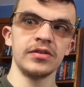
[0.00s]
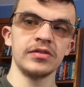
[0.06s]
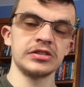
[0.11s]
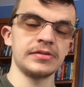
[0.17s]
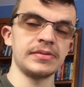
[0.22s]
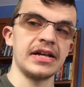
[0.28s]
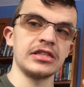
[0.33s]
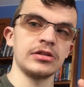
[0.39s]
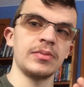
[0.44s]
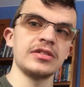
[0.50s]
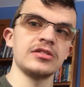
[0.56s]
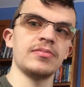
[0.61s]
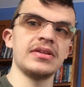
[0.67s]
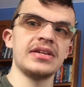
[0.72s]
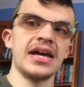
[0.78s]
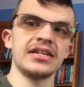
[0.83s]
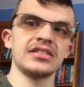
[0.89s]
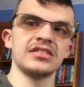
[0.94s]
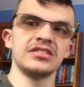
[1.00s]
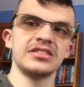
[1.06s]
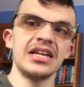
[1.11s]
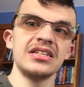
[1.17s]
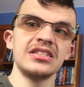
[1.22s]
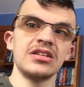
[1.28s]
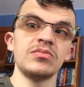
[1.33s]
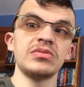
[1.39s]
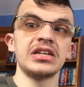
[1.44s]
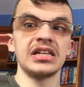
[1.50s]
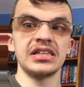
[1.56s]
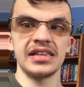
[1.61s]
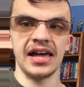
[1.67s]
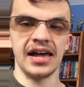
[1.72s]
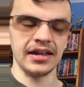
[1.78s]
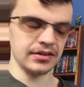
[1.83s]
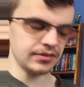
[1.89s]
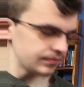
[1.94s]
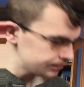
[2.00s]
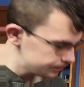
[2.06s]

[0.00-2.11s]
Which I'm going to have to wait till my next incentive to get that.